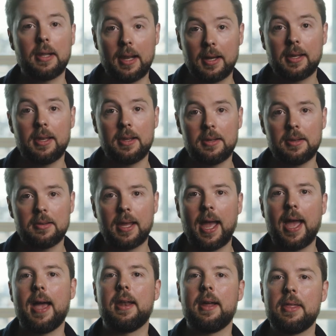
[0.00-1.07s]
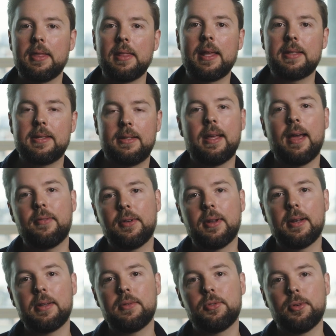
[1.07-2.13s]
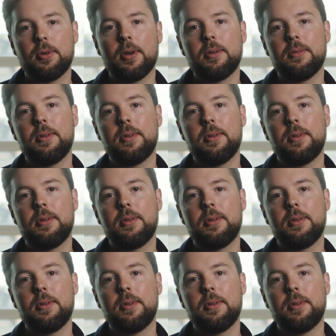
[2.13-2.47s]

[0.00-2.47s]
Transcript: the luckier you get. And I think that's definitely true.